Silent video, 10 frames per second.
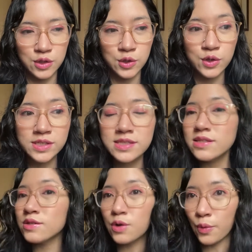you're
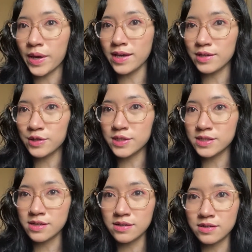still going. You're
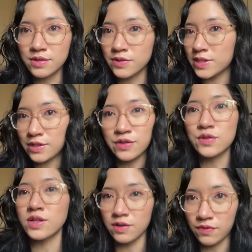still continuing
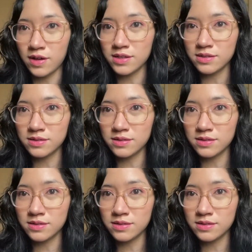to live on.